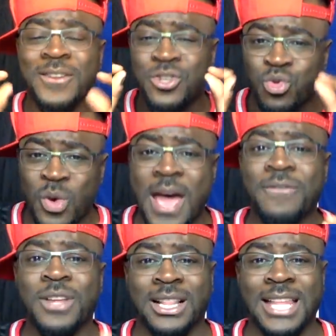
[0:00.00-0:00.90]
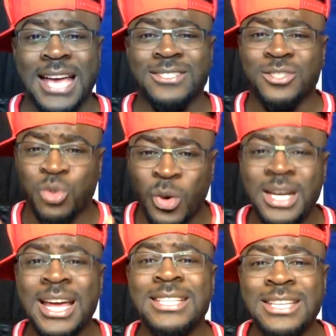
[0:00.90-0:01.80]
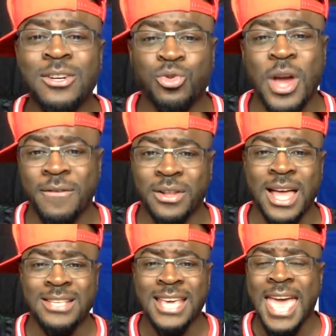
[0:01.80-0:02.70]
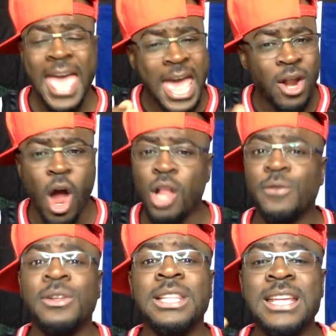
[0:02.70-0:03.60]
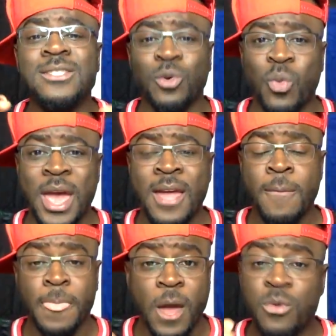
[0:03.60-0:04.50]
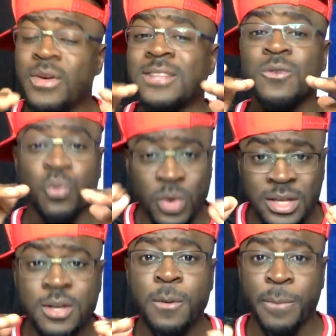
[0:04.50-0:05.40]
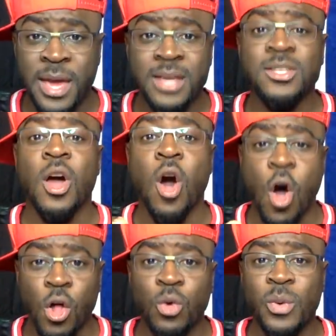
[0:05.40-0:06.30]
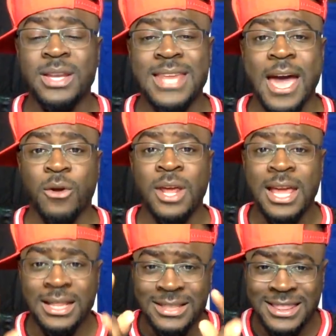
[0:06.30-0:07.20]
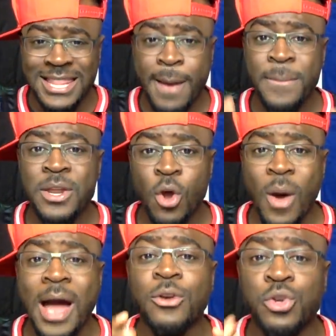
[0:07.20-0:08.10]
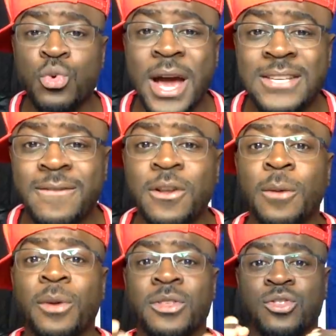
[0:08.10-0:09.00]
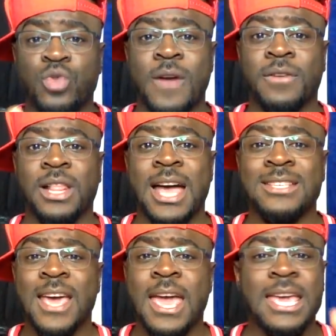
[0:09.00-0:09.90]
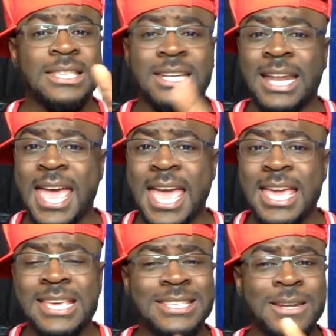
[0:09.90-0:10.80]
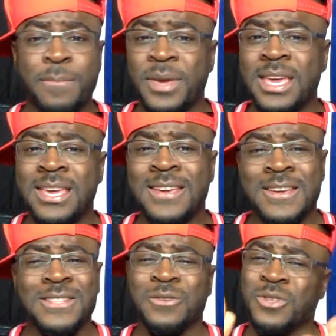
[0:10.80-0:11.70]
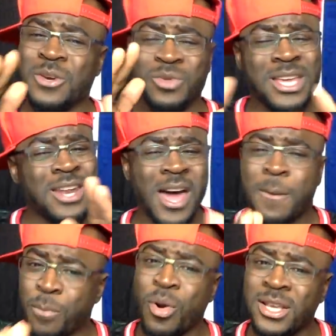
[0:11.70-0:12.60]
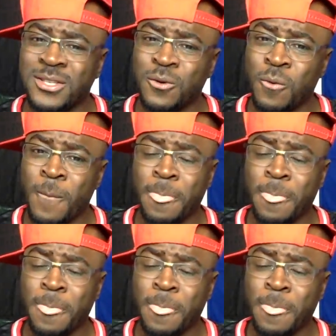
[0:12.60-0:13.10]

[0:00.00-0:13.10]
draft class, this 2019 draft class? Ed Oliver leads the way, and we've got some really good picks all the way down. Let me know how you guys feel about this draft class. Is it an A? Is it a B? Did they not impress you?